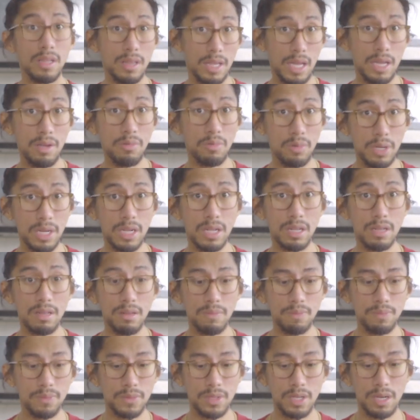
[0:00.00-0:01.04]
They
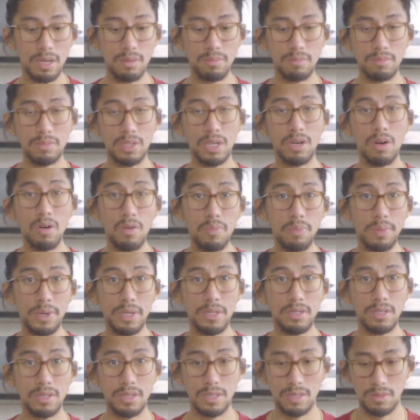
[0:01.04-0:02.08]
will. They're
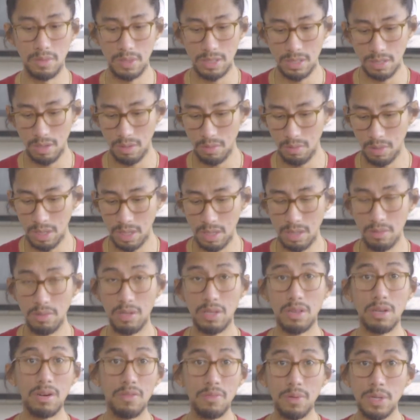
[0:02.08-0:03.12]
open, because what's up, well,
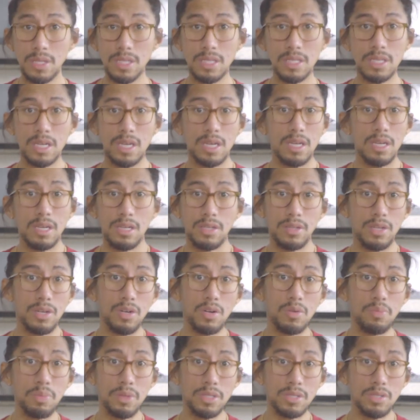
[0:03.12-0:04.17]
the Three of Wands, they're
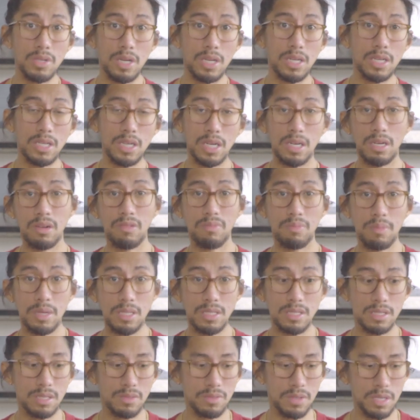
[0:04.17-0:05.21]
open to any kind of
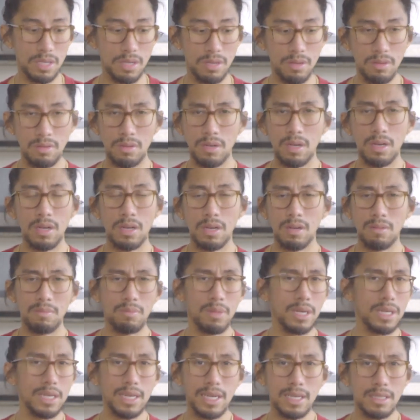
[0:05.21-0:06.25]
message for you,
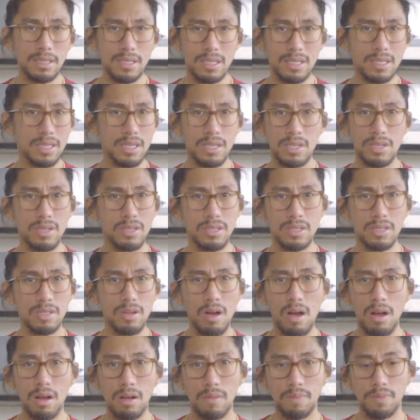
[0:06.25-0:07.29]
but not the serious
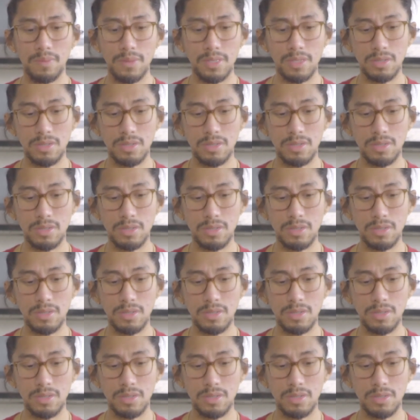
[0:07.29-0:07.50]
talk.